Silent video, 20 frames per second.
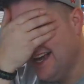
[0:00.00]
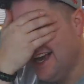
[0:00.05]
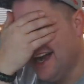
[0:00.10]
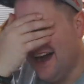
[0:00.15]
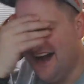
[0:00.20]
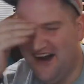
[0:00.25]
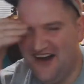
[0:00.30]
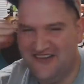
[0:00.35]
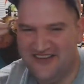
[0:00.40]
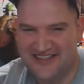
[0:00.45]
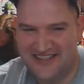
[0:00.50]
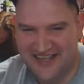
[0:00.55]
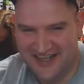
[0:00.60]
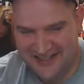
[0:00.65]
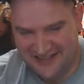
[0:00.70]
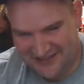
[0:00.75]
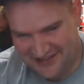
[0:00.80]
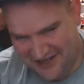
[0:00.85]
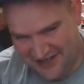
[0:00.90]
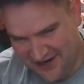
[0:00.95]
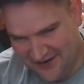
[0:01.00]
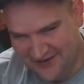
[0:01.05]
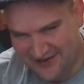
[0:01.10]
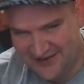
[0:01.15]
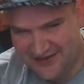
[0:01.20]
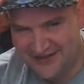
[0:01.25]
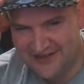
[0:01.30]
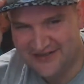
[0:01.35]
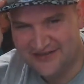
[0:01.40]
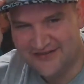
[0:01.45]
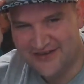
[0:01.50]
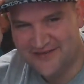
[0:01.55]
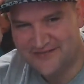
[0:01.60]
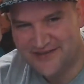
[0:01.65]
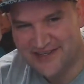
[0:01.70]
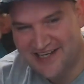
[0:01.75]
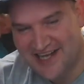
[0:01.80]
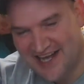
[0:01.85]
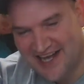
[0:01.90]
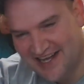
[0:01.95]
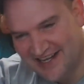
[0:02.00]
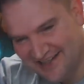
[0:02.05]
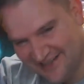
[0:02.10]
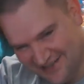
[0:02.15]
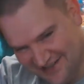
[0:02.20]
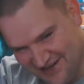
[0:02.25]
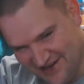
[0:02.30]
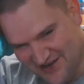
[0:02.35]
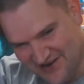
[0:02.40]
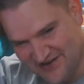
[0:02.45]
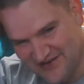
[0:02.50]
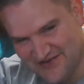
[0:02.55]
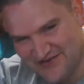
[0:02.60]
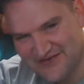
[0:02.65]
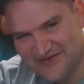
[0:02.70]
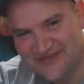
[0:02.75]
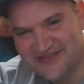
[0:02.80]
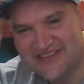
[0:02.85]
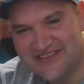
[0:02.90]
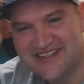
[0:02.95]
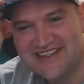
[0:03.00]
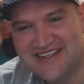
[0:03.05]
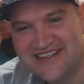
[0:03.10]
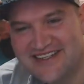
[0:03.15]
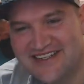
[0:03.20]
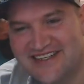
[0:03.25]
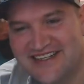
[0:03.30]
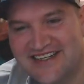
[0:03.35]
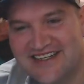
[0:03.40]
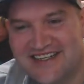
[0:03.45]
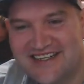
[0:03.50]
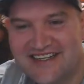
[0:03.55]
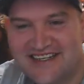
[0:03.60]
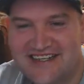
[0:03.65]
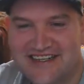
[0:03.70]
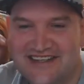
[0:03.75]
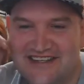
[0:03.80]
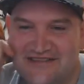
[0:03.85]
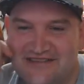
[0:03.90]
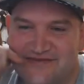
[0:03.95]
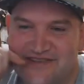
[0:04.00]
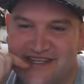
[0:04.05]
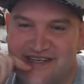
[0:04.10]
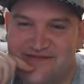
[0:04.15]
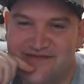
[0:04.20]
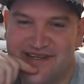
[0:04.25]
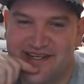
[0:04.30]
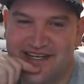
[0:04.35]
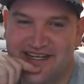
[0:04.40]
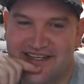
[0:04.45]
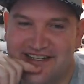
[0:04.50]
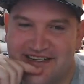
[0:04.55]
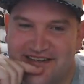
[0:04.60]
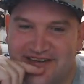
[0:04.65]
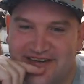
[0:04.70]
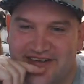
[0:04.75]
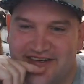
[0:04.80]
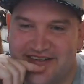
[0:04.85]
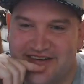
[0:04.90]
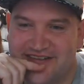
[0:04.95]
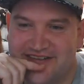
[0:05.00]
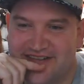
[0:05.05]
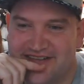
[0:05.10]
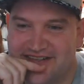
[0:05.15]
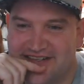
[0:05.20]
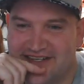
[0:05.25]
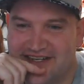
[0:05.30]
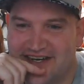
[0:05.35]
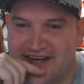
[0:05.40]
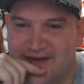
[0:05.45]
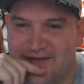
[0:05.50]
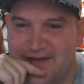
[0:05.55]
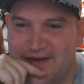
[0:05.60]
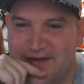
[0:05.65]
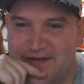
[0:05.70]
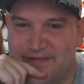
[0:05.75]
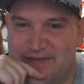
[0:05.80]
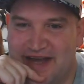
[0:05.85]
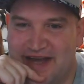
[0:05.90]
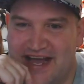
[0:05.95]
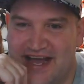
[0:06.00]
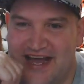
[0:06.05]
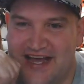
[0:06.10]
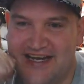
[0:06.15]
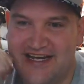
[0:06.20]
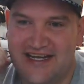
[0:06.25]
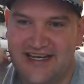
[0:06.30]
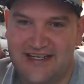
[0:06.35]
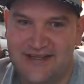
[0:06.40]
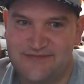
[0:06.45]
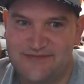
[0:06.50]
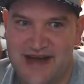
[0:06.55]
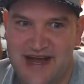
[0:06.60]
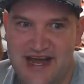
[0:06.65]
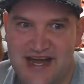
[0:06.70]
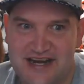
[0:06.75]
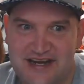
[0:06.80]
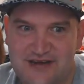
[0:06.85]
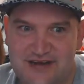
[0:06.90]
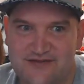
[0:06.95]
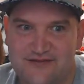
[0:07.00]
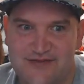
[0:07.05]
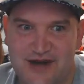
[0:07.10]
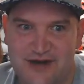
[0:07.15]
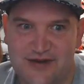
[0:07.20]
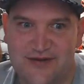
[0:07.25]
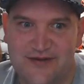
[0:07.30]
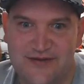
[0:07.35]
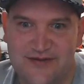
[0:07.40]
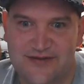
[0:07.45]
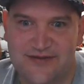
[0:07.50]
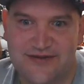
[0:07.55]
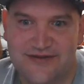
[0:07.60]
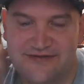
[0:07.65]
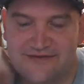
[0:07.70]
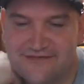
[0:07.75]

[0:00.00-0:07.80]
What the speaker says: always ask Jeremy, you ripped today? No. Play my guitar. Come on, man. Hit the bando barn.